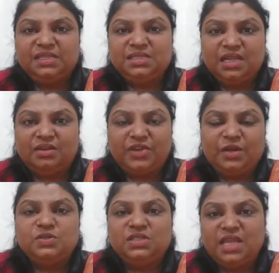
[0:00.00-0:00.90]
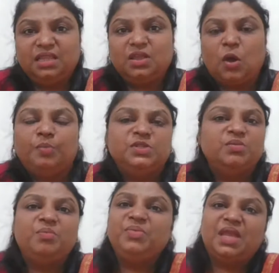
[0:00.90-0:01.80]
Please try to stay in the
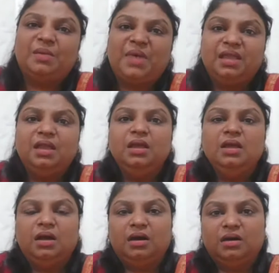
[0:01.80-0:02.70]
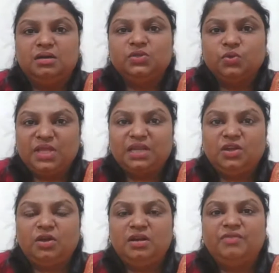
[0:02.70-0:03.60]
optimum BMI so
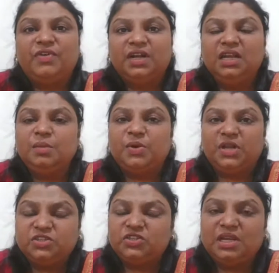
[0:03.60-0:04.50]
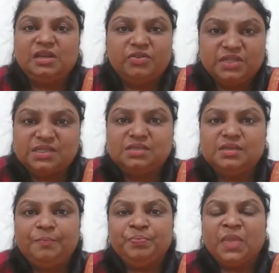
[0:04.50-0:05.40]
that your fertility potential
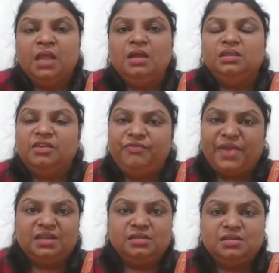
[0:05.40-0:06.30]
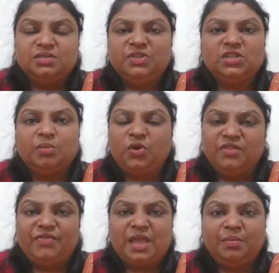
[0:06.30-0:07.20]
increases. The factors which are
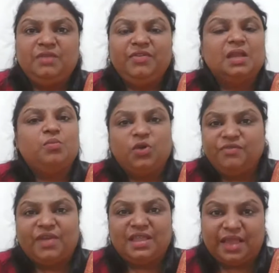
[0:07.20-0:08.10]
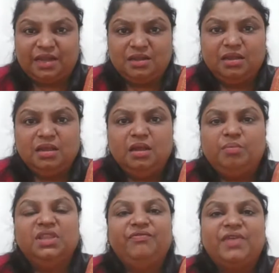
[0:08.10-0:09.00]
modifiable, we can modify that.
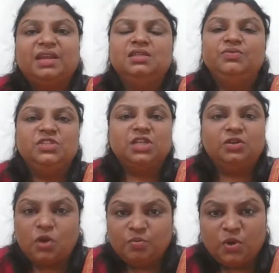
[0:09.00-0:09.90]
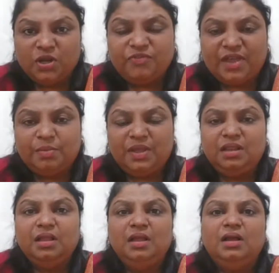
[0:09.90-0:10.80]
But the factors which are not
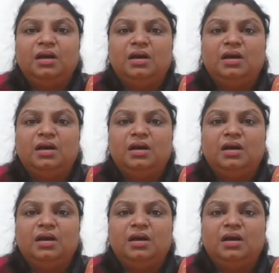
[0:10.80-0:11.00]
modifiable,